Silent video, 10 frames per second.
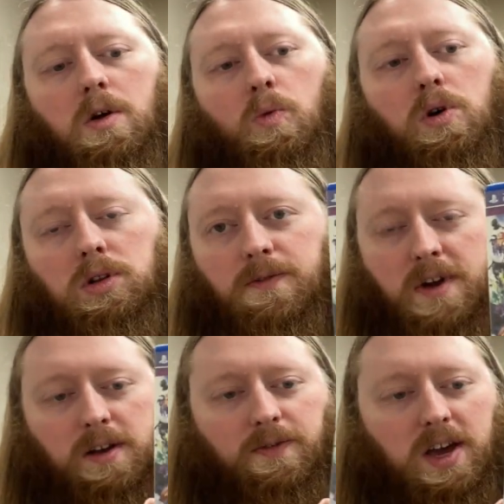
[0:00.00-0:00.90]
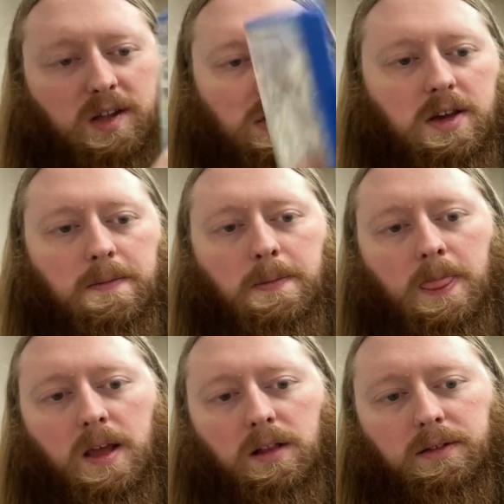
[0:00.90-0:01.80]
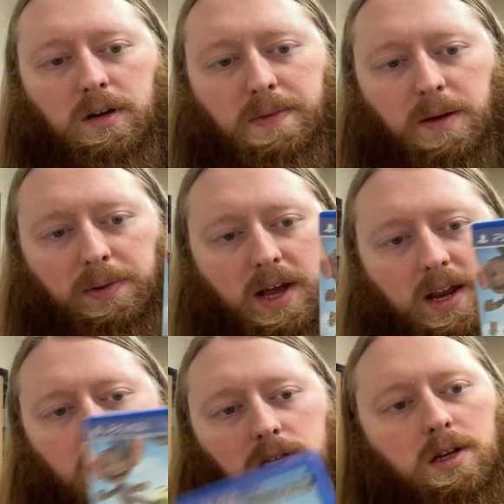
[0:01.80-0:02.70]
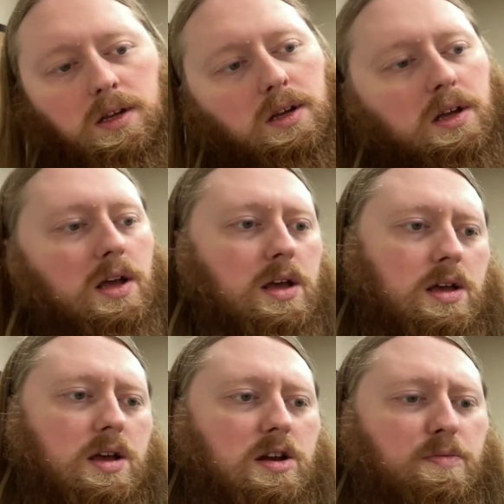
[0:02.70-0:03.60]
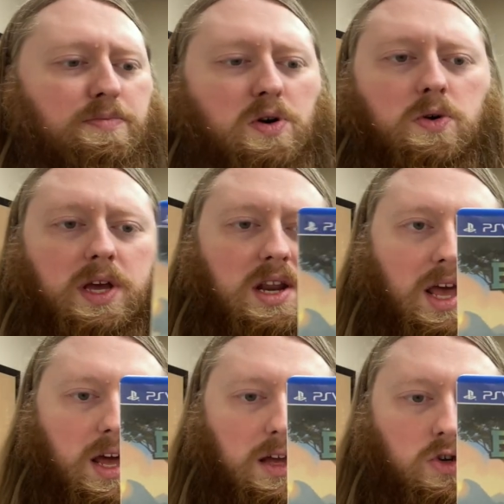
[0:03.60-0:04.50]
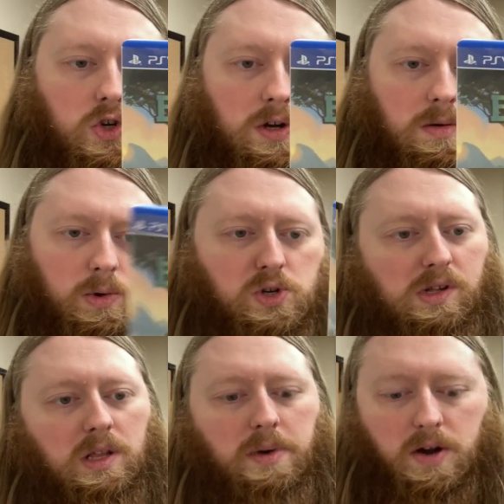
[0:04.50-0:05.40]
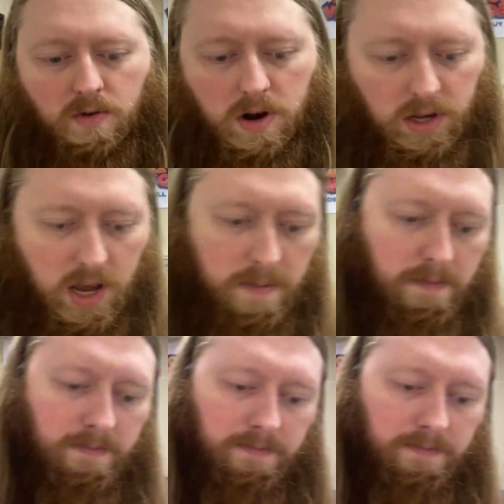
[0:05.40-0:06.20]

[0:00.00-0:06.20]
World of Final Fantasy, Little Big Planet, and Broken Age, which is a limited run game.